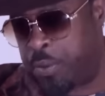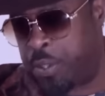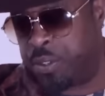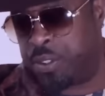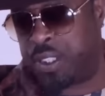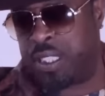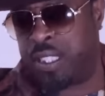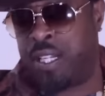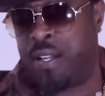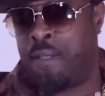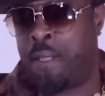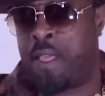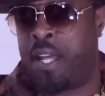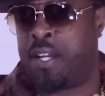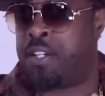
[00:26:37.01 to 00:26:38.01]
music
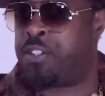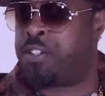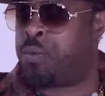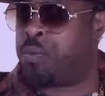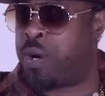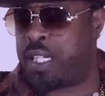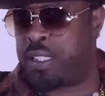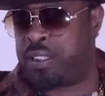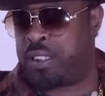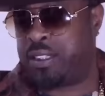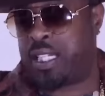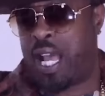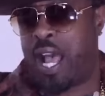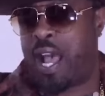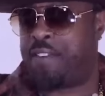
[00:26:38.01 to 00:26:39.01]
in the direction
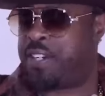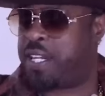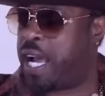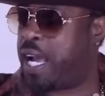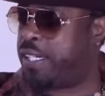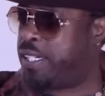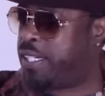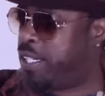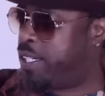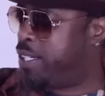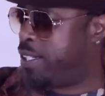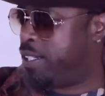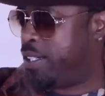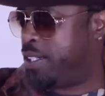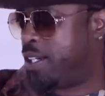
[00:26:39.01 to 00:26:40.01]
to have an
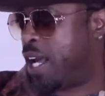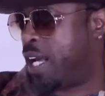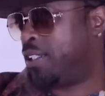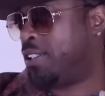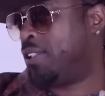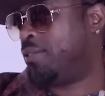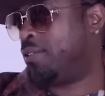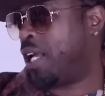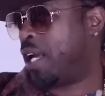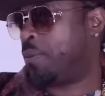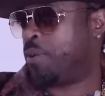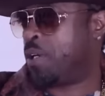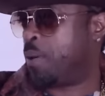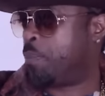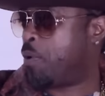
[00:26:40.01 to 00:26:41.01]
identity, not to like
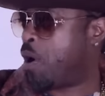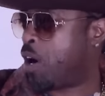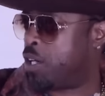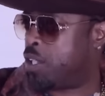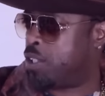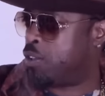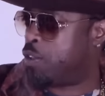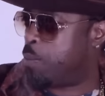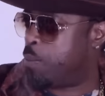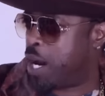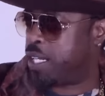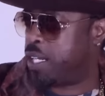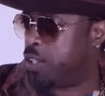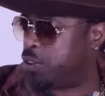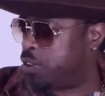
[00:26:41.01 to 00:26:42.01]
be a part of
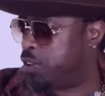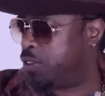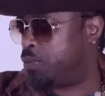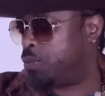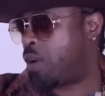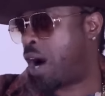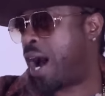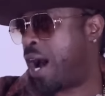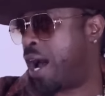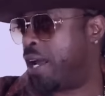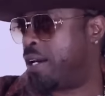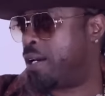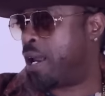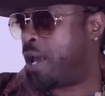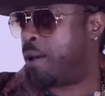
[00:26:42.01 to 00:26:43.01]
nobody else's
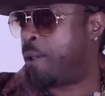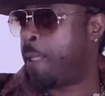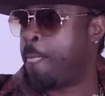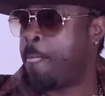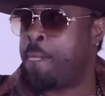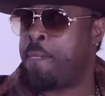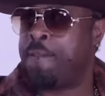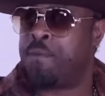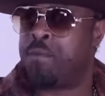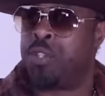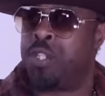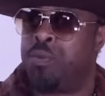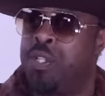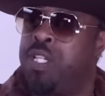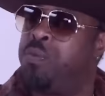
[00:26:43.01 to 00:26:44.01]
ride. Like right, right.
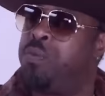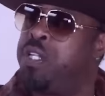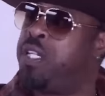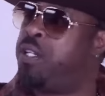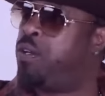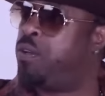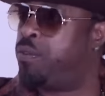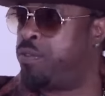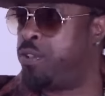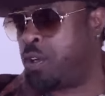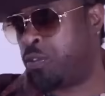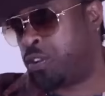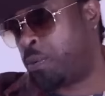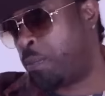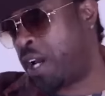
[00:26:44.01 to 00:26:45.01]
We we we you
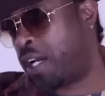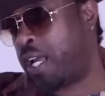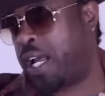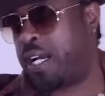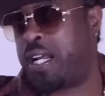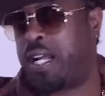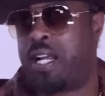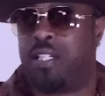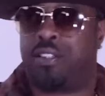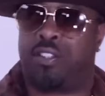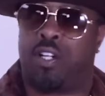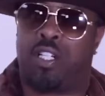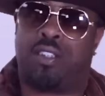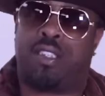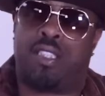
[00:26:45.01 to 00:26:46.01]
know somebody had an
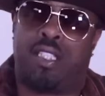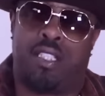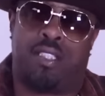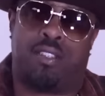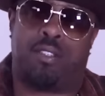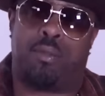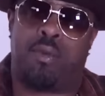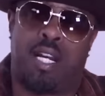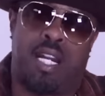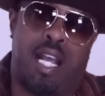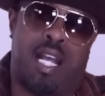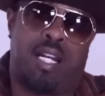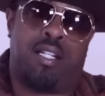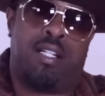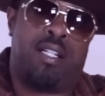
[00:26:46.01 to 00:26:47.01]
ASR ten, somebody
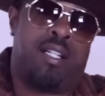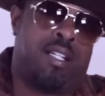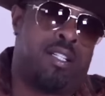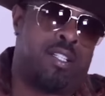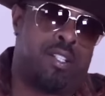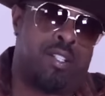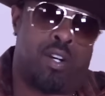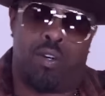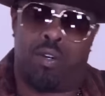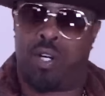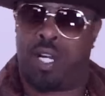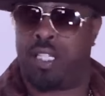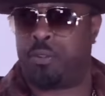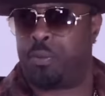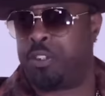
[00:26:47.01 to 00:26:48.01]
had a you know
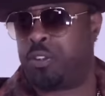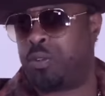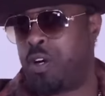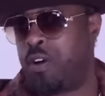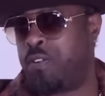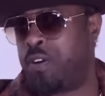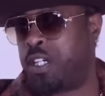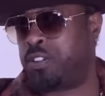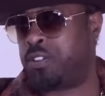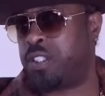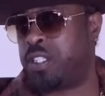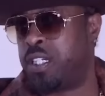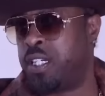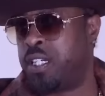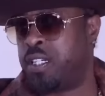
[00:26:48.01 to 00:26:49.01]
SP twelve
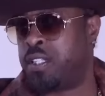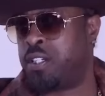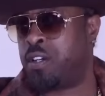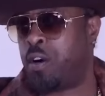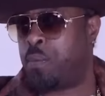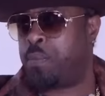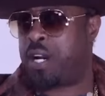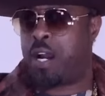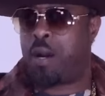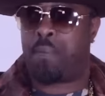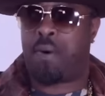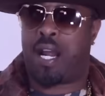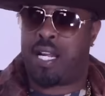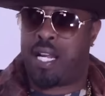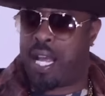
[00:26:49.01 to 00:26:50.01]
hundred, you know, but
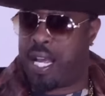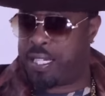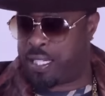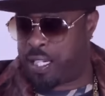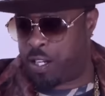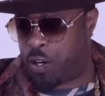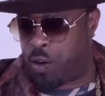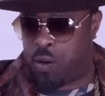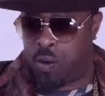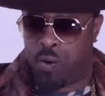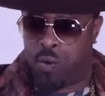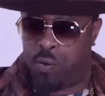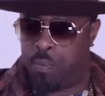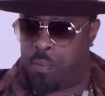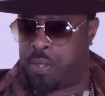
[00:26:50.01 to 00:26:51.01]
everybody had their
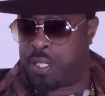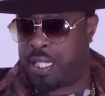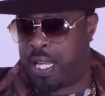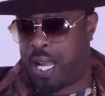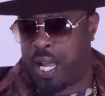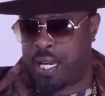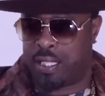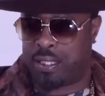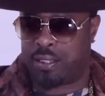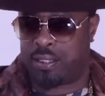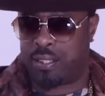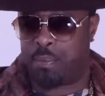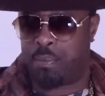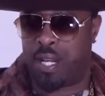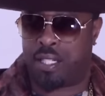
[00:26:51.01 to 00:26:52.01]
own mechanics
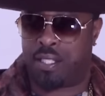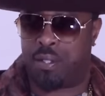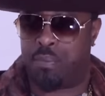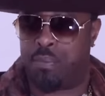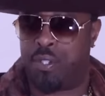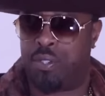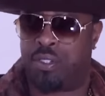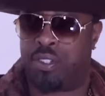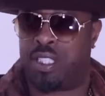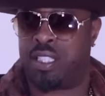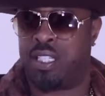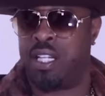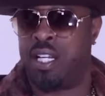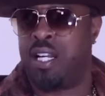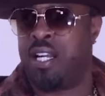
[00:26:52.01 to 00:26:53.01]
to make the music,
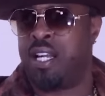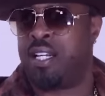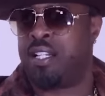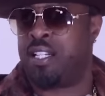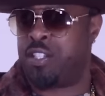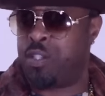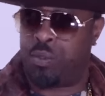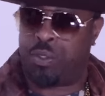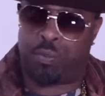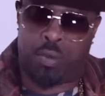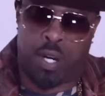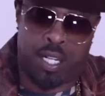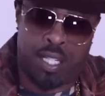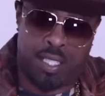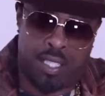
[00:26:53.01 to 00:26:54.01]
and then you was
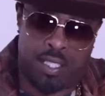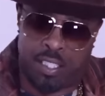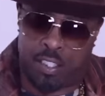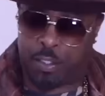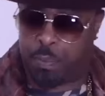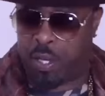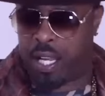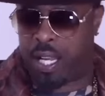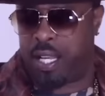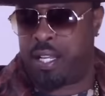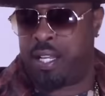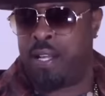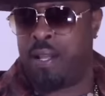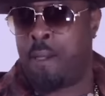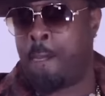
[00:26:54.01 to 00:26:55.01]
ready to display
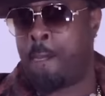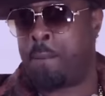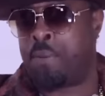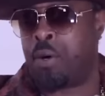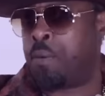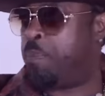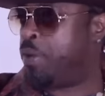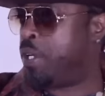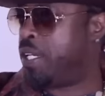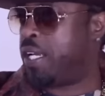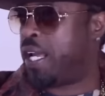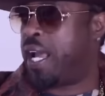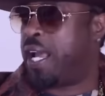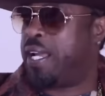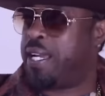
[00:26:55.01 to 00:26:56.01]
your beat
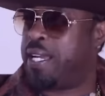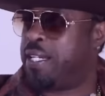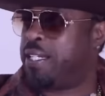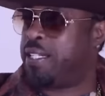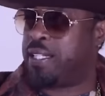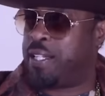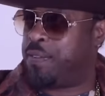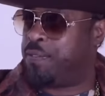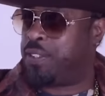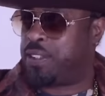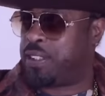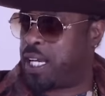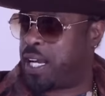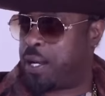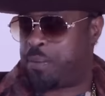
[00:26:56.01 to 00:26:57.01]
at any given
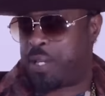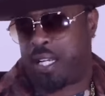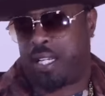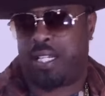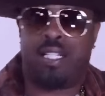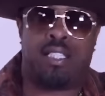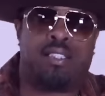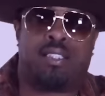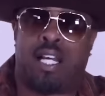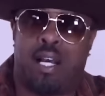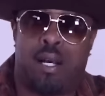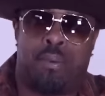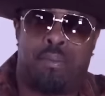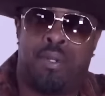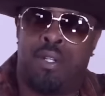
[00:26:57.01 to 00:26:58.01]
time, like any
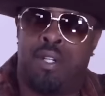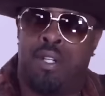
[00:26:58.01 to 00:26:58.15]
time